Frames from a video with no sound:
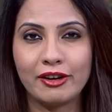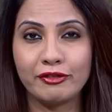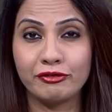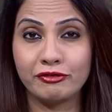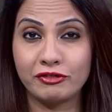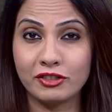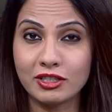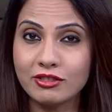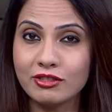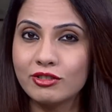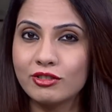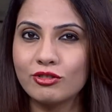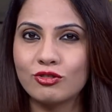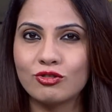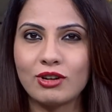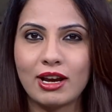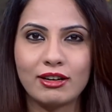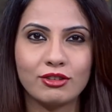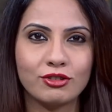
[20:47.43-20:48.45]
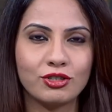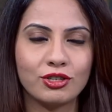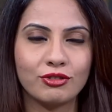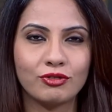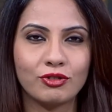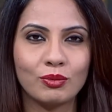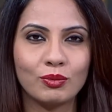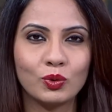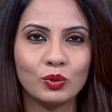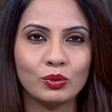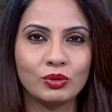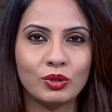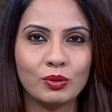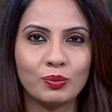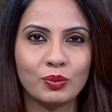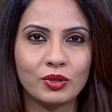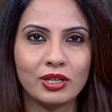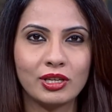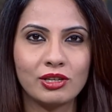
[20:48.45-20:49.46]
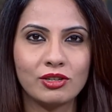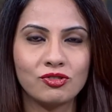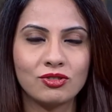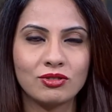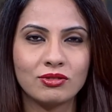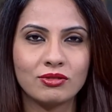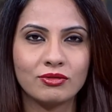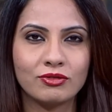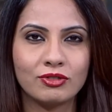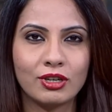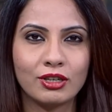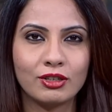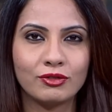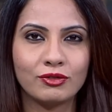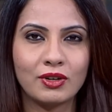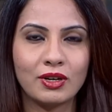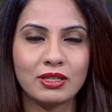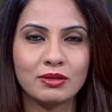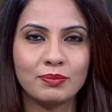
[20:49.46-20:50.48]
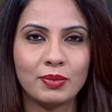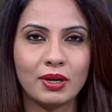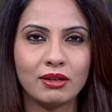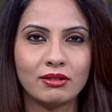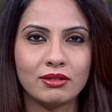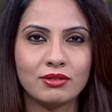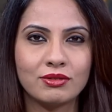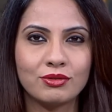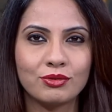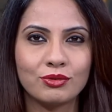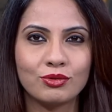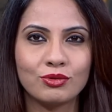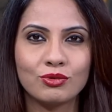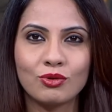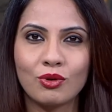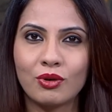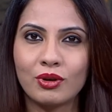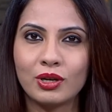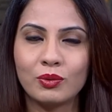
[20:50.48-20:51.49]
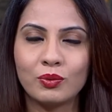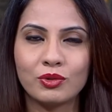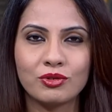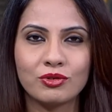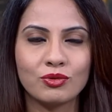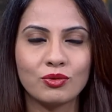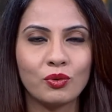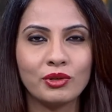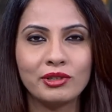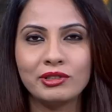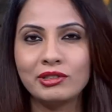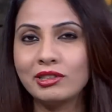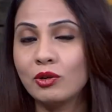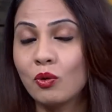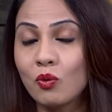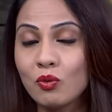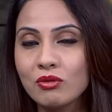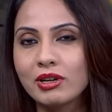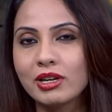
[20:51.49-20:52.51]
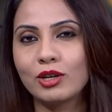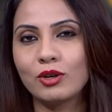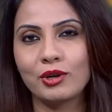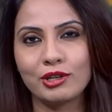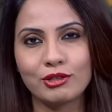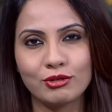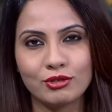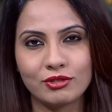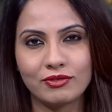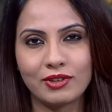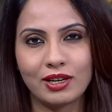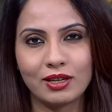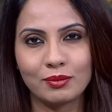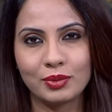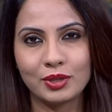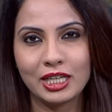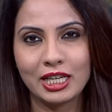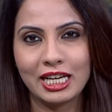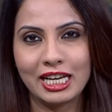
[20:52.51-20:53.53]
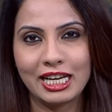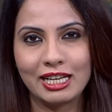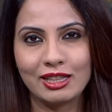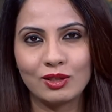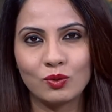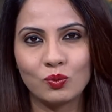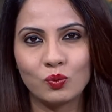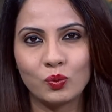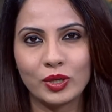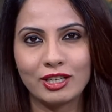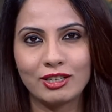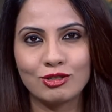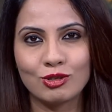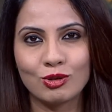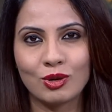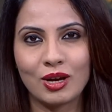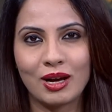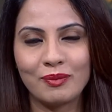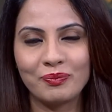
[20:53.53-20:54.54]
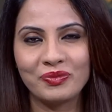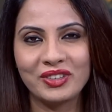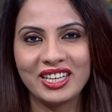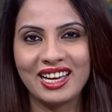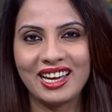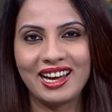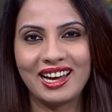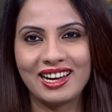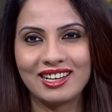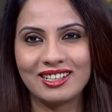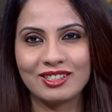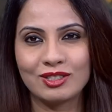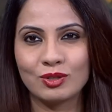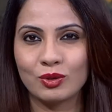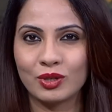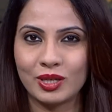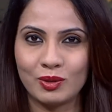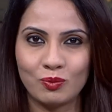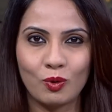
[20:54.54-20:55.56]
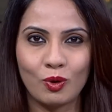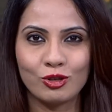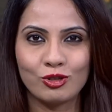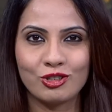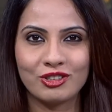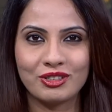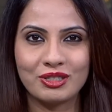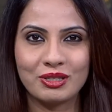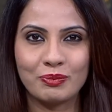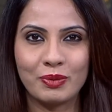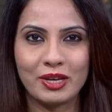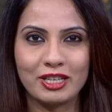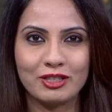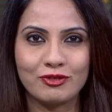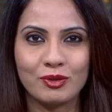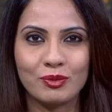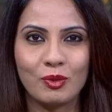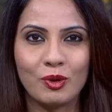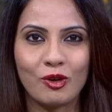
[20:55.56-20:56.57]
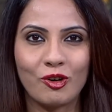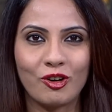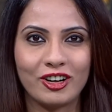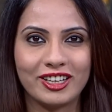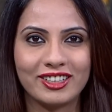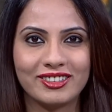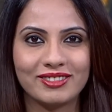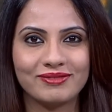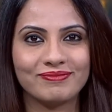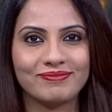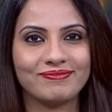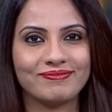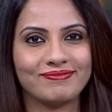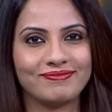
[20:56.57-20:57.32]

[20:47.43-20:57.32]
First strategy from Uttar Pradesh is in front of us, but this is a story which is only going to develop in the weeks to come. So keep watching the space for more on it.